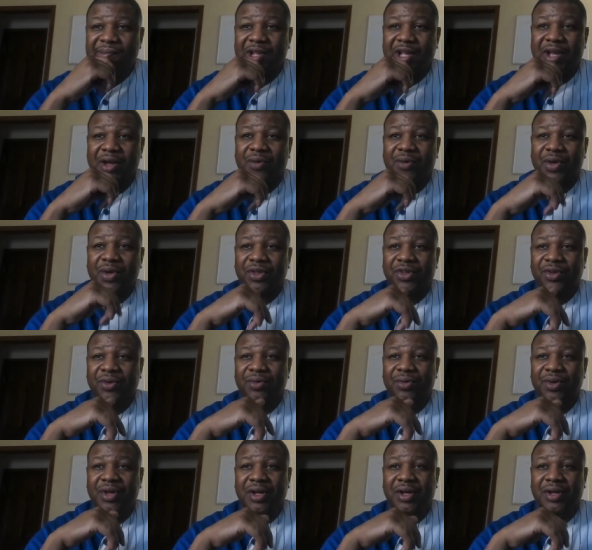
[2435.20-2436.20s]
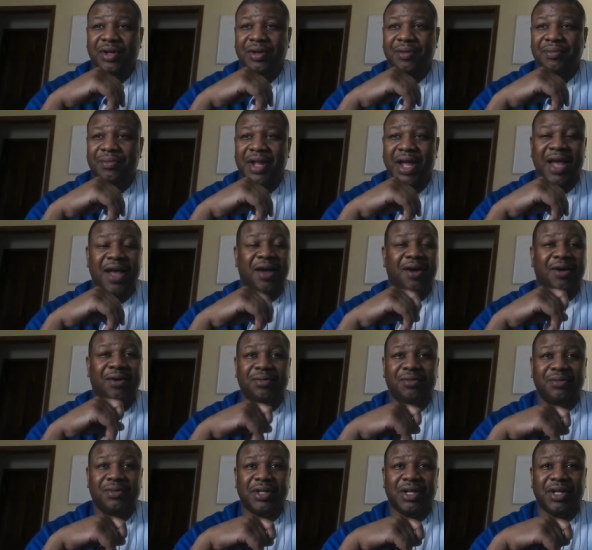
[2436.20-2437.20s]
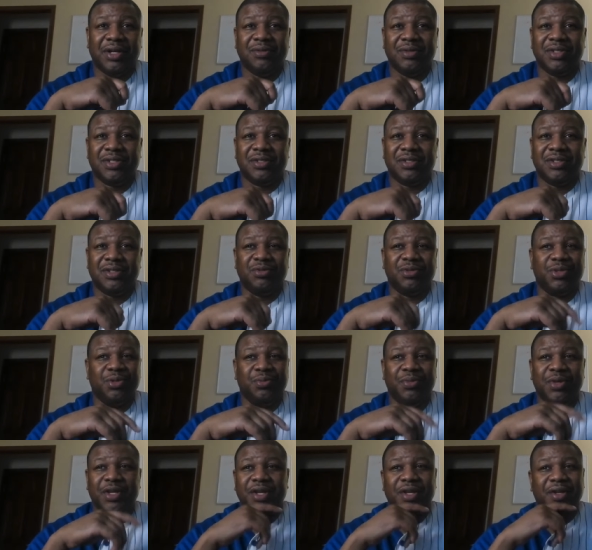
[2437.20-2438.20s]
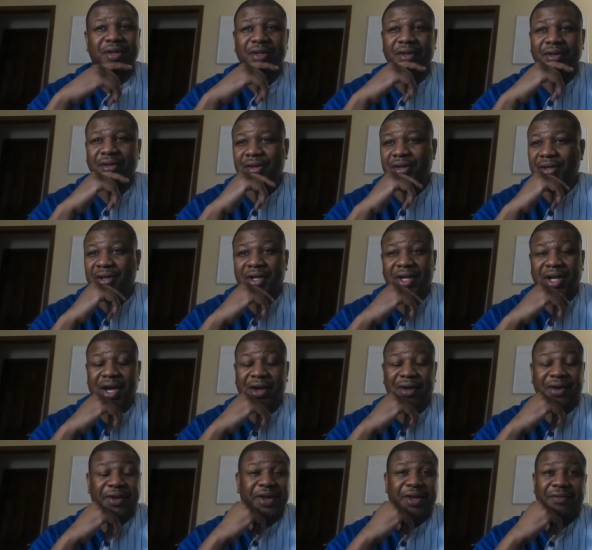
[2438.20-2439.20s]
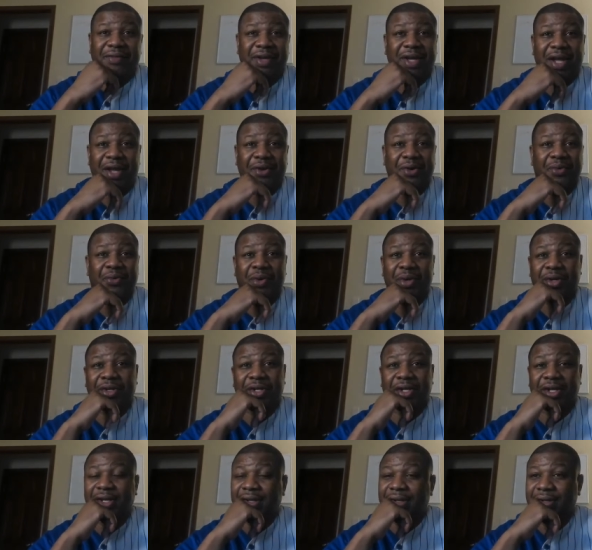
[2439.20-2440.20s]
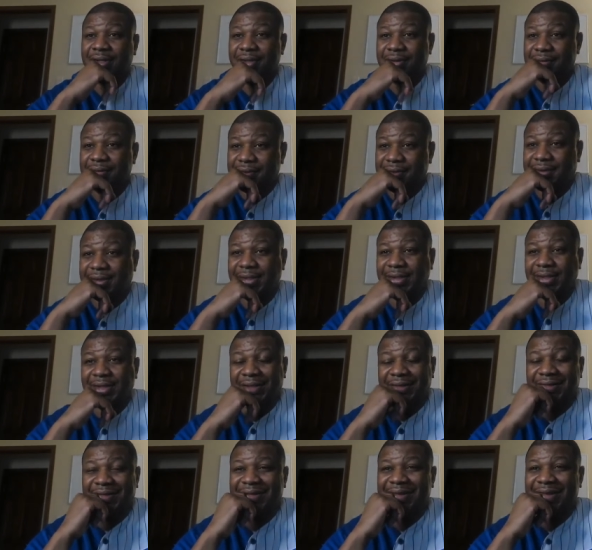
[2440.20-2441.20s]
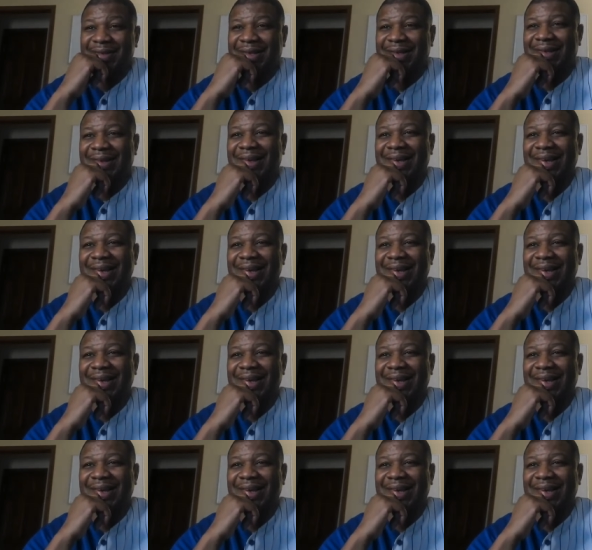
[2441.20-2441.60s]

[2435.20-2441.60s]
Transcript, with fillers: like we do now, now like with social media? I'd have never got no work done.